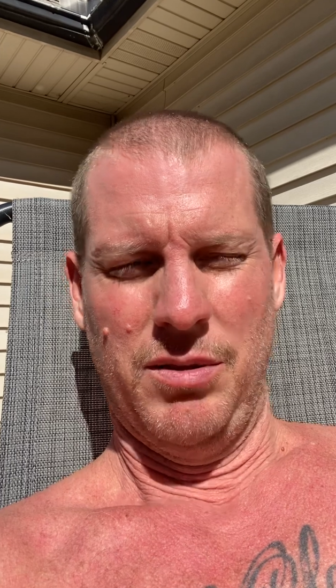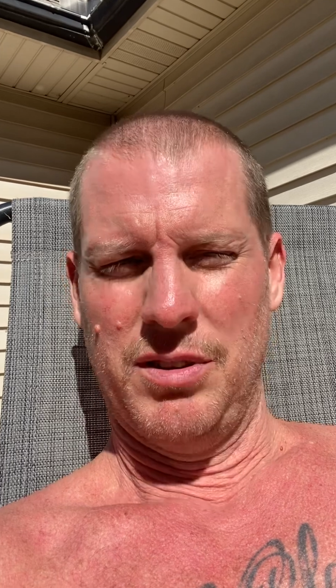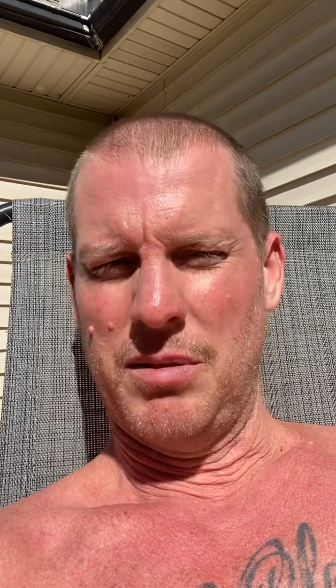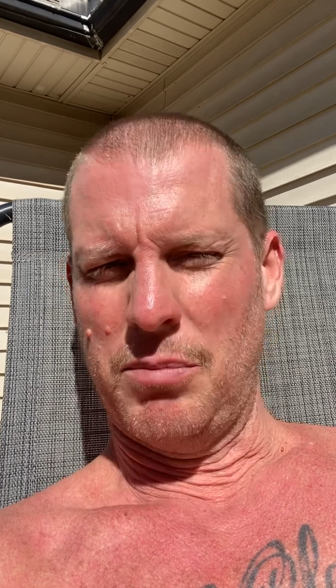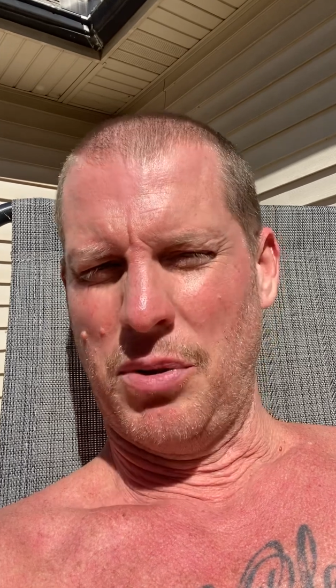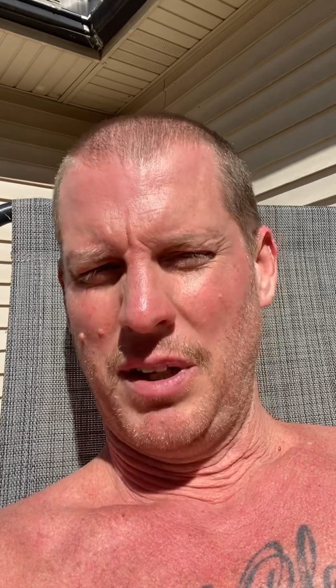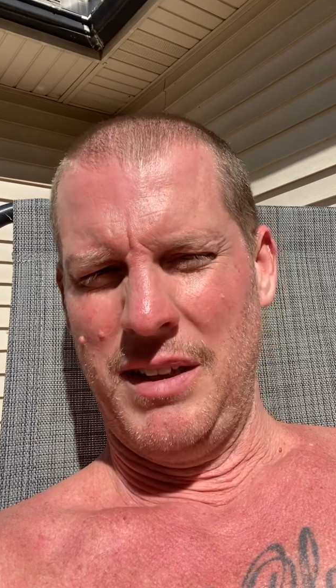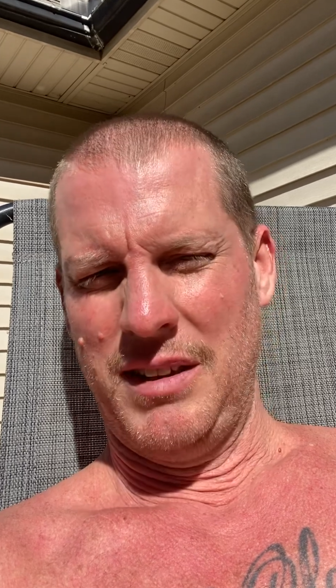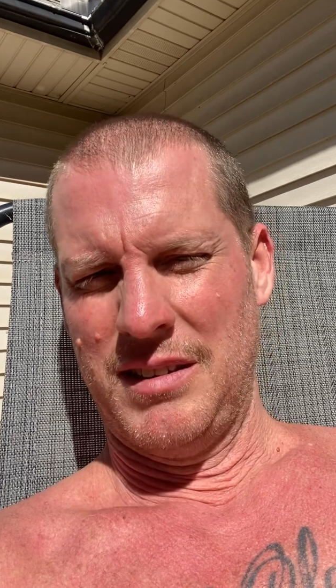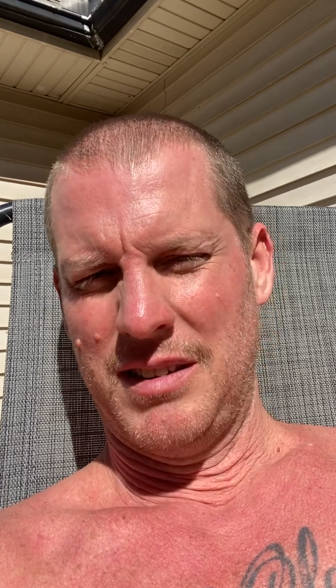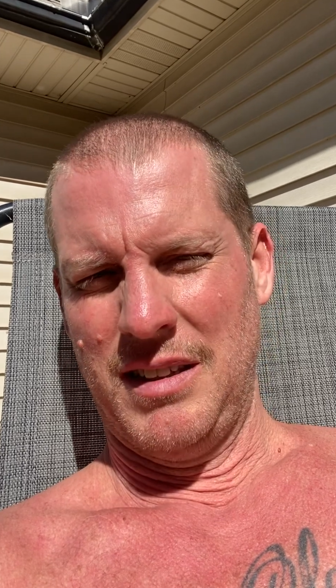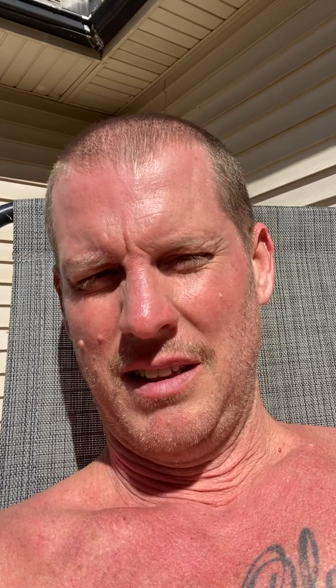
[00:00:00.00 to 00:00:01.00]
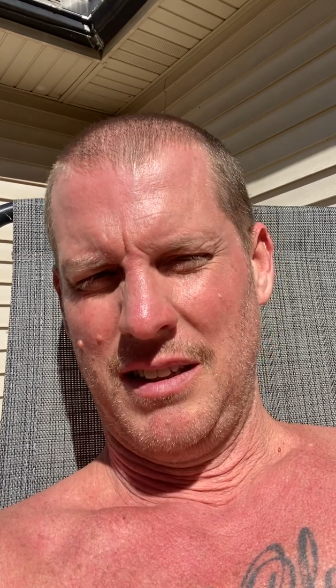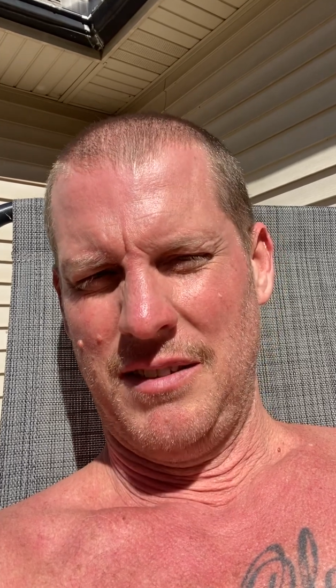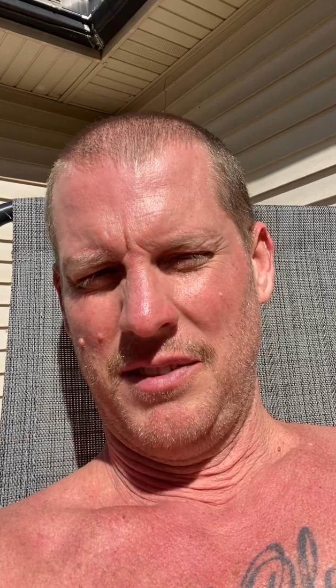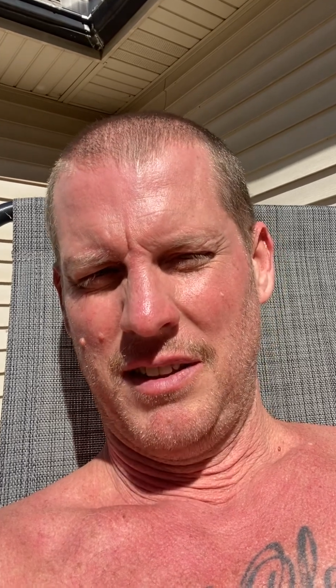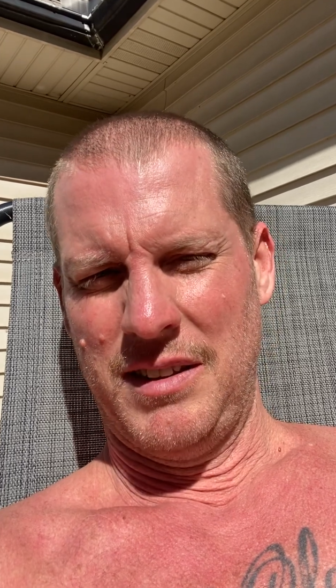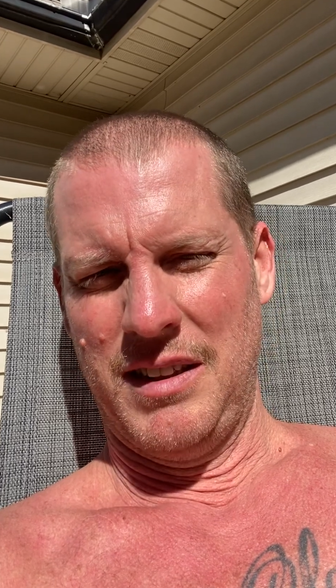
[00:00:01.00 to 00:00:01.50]
some breathing stuff
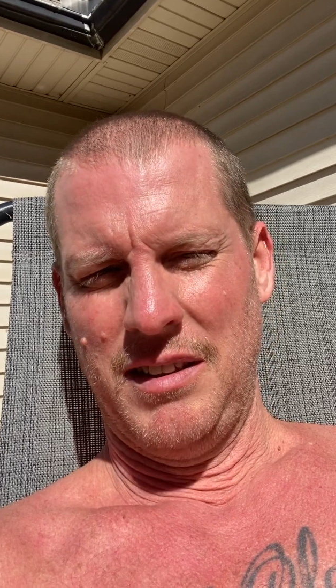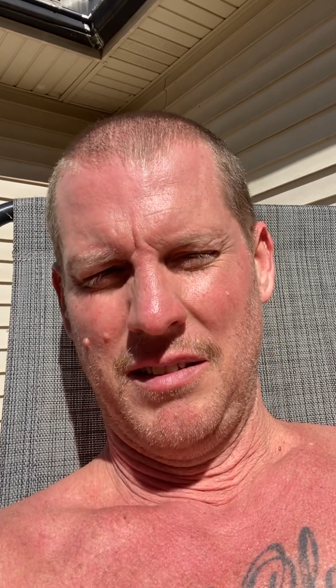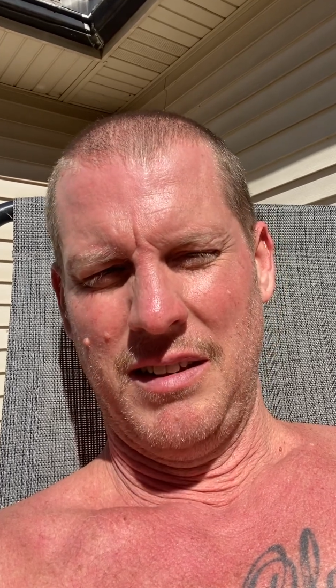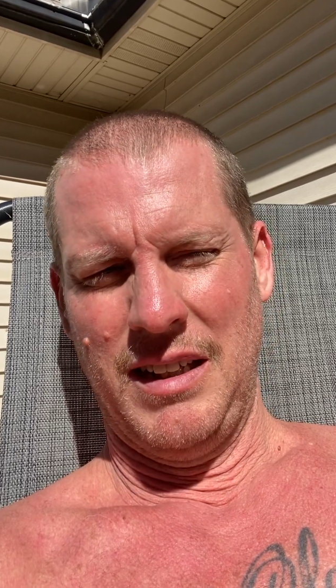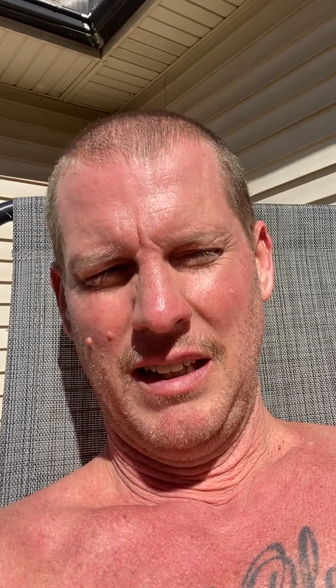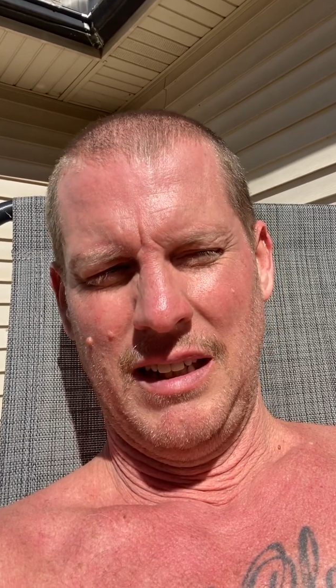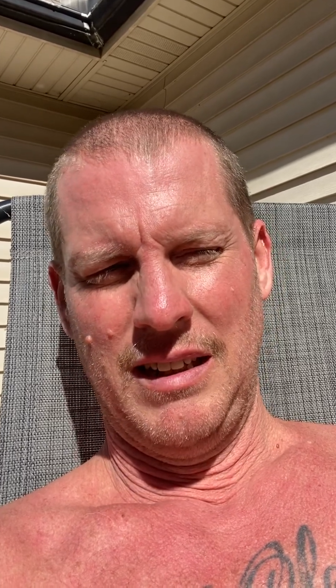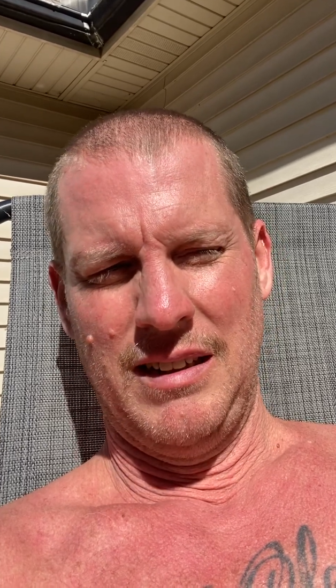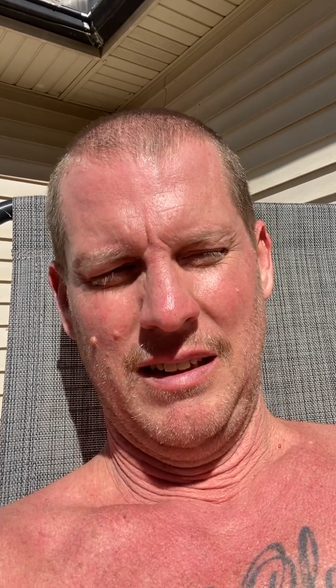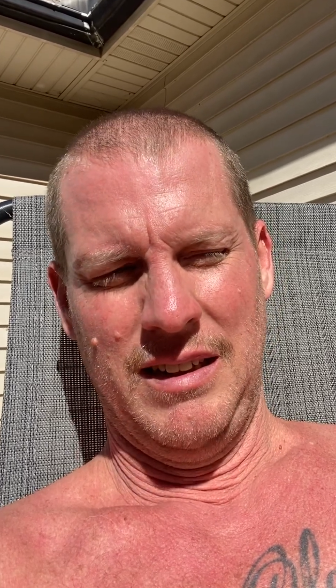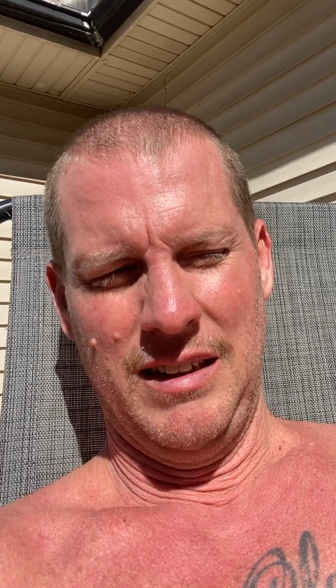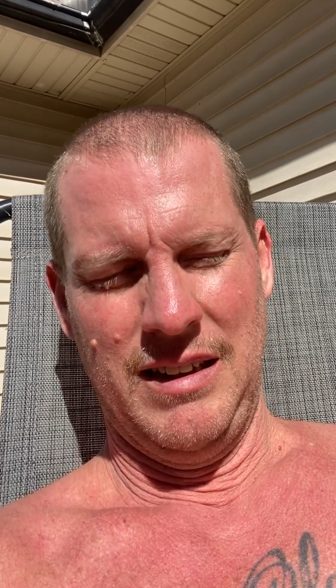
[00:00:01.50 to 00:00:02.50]
on the internet,